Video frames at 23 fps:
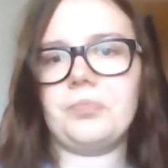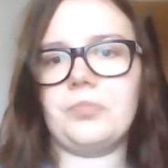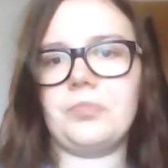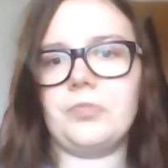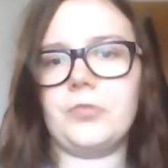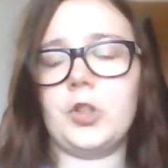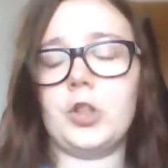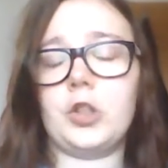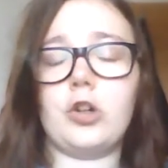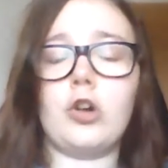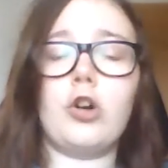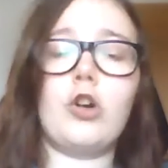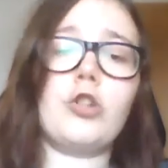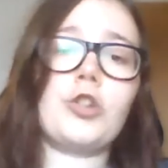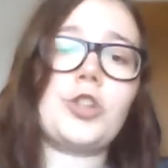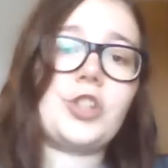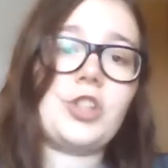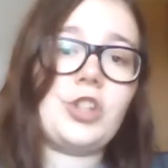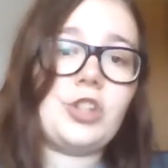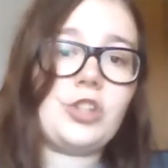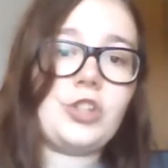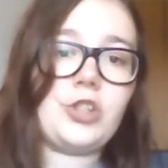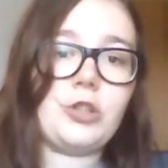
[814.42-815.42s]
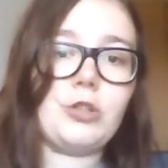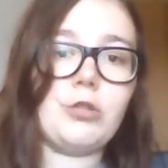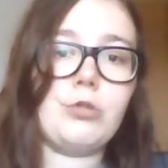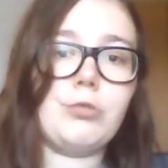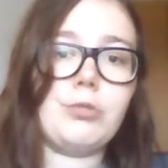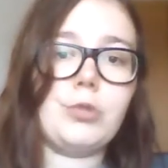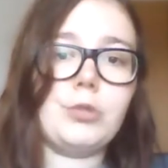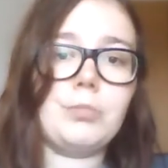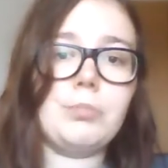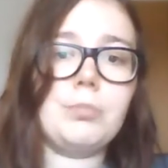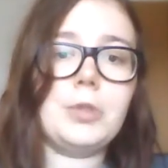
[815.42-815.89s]
the courses you
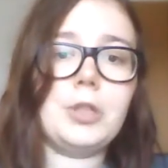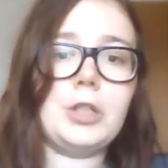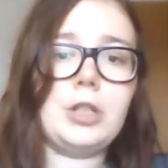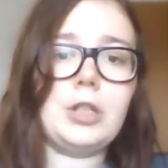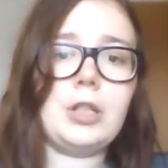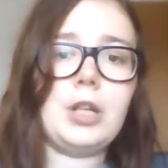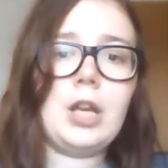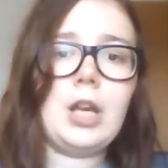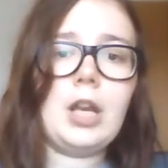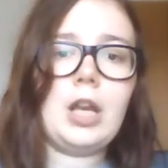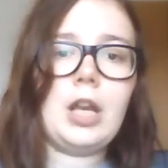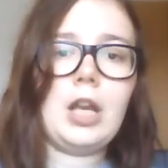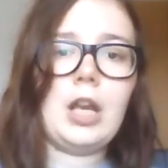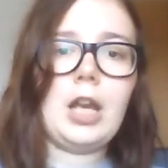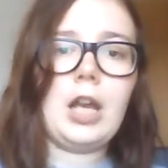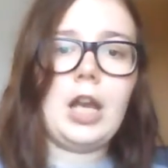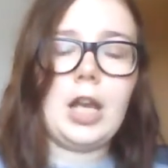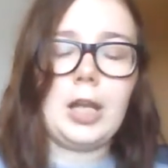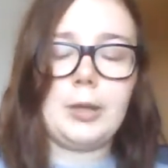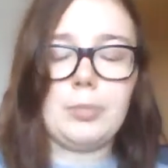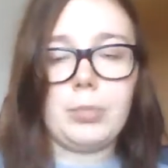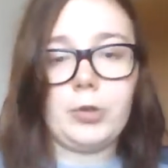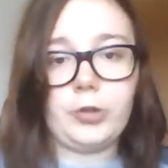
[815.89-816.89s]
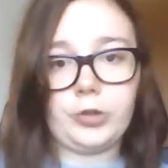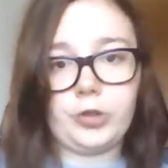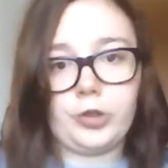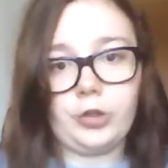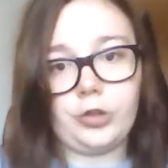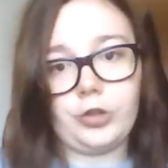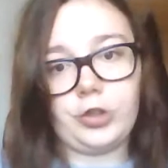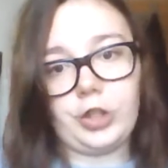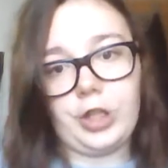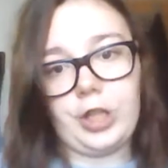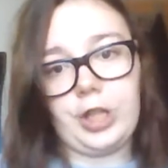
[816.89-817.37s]
would be able
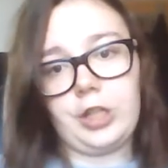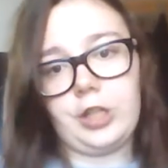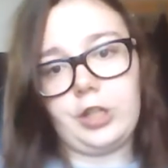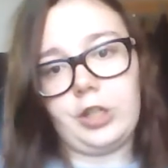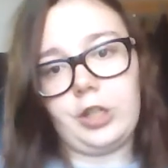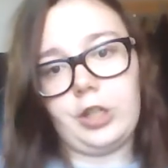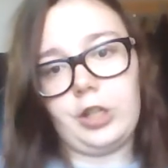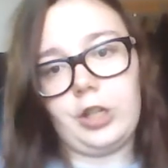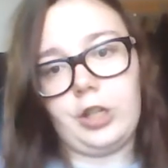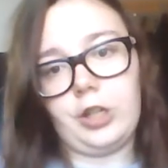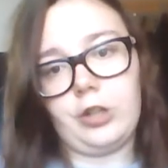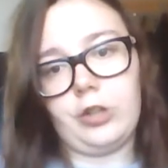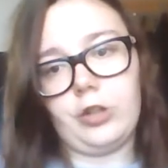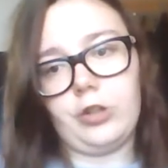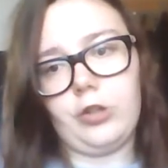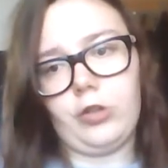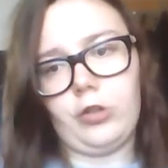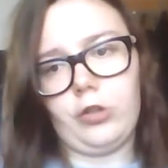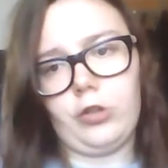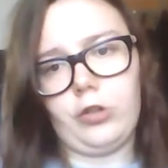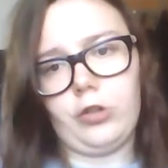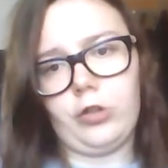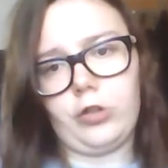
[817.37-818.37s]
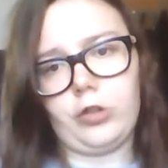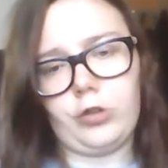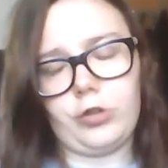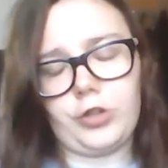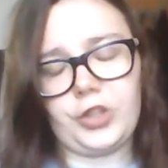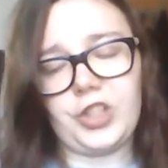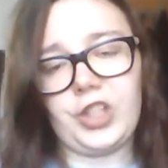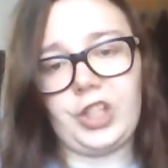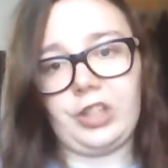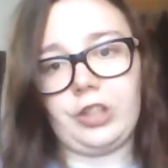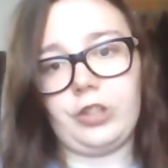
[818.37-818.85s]
to take in your
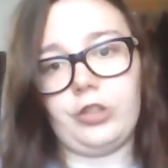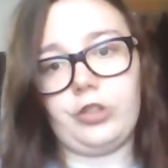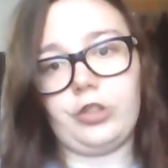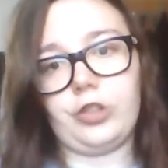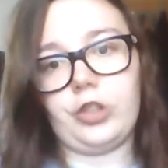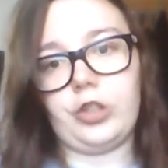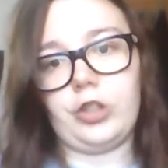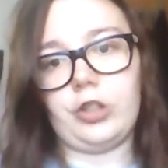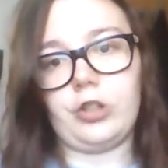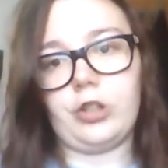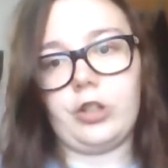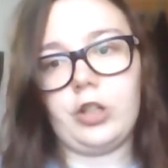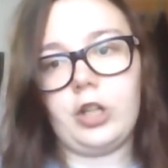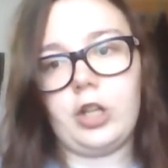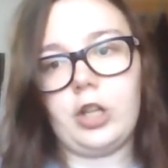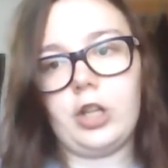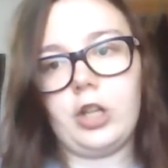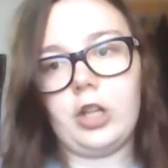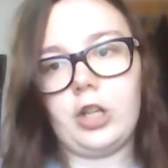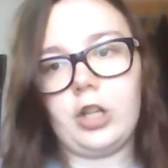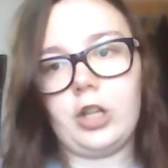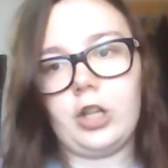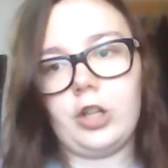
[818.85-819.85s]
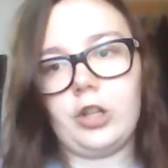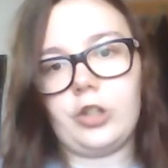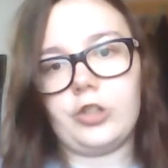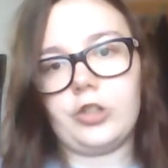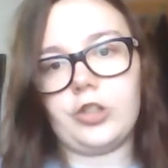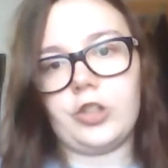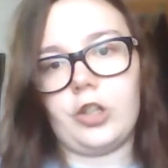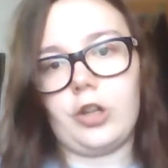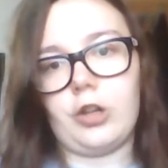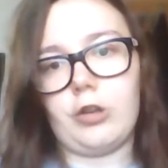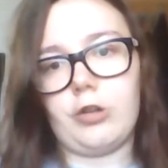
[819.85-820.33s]
second year.
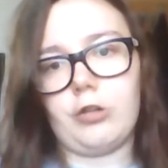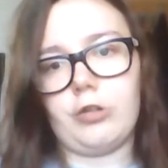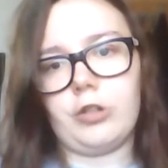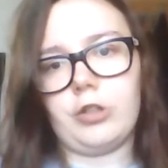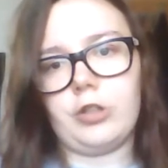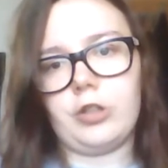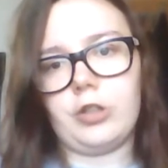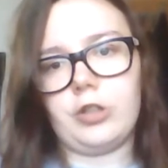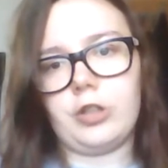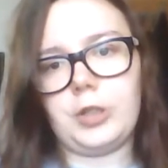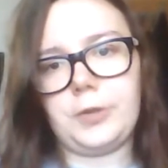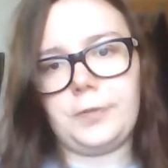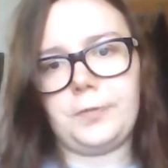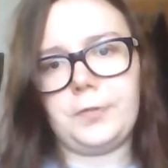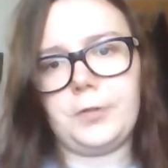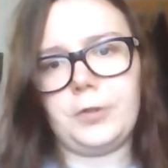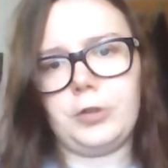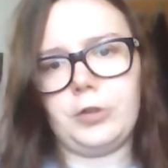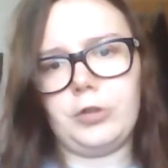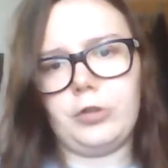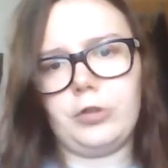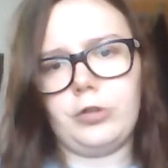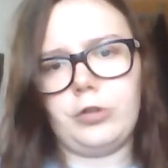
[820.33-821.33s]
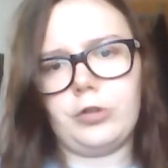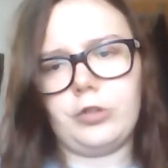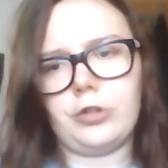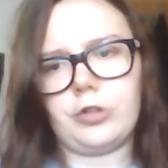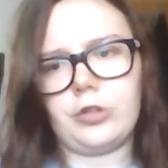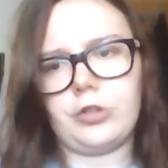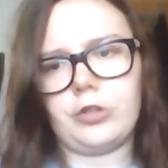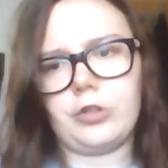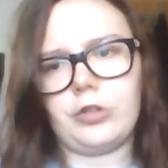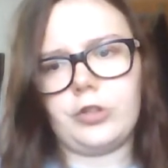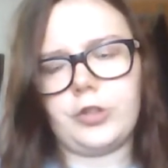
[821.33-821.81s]
So if you
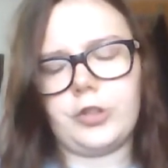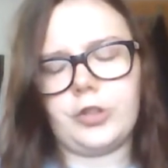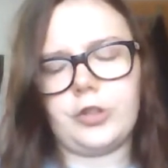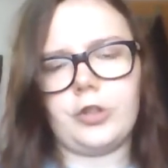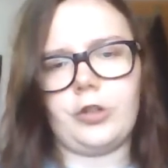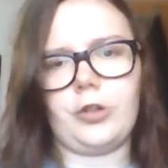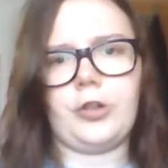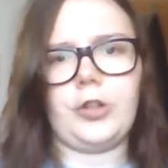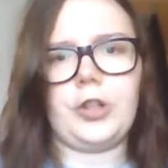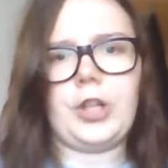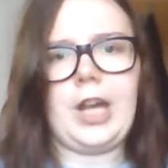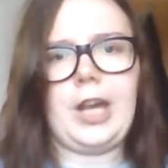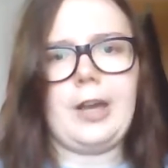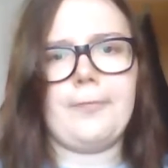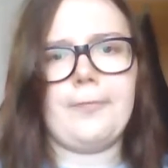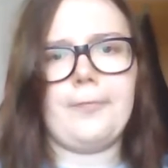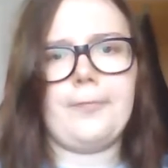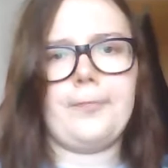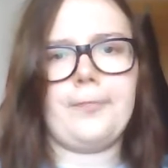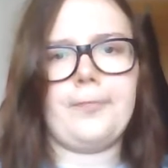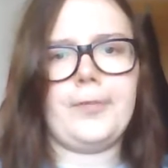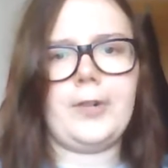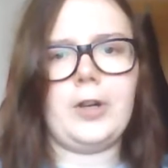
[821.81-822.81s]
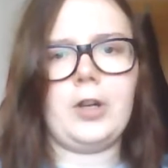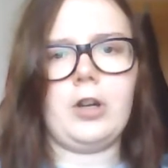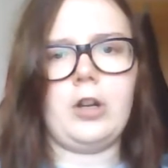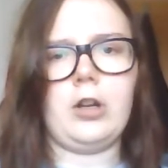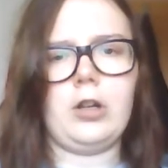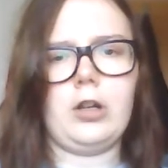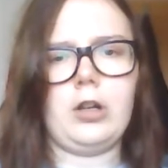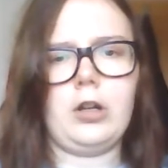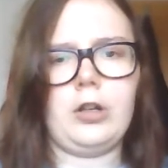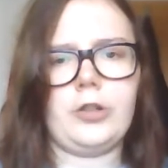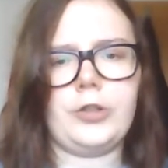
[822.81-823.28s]
don't have
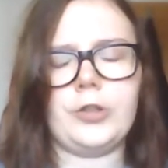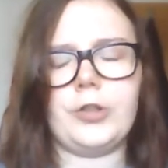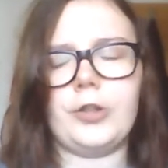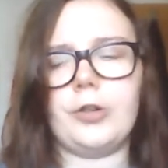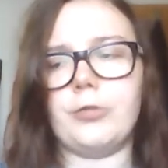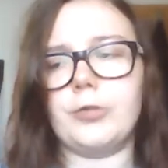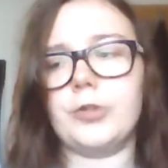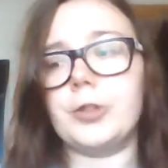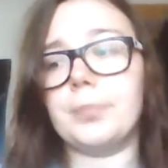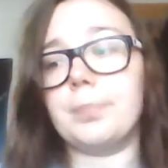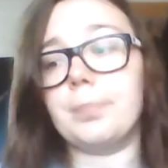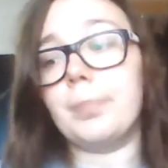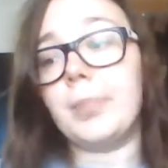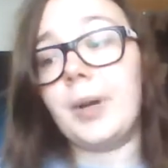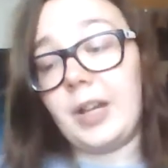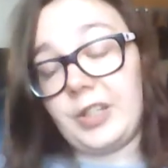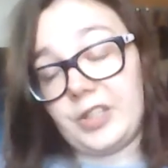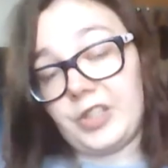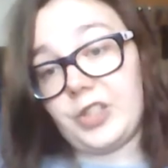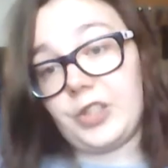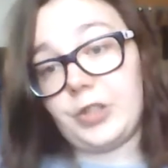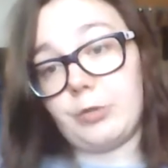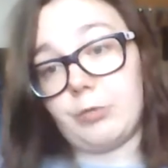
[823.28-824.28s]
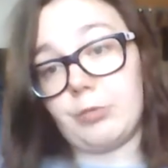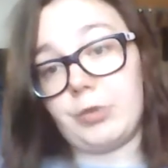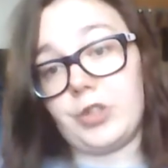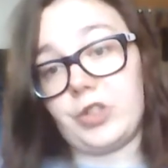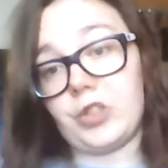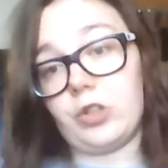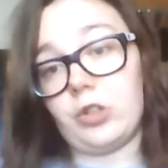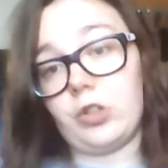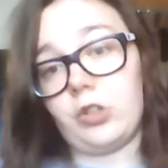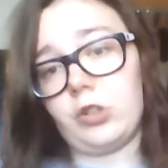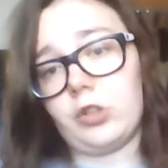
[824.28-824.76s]
the best
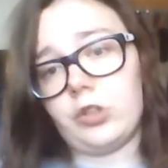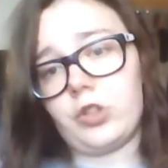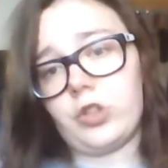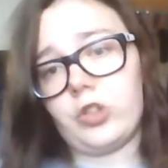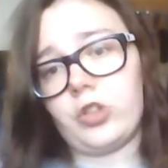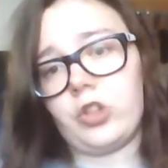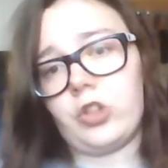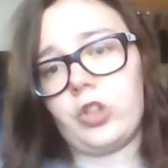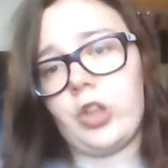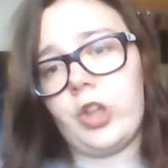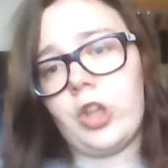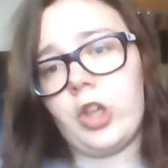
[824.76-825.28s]
results,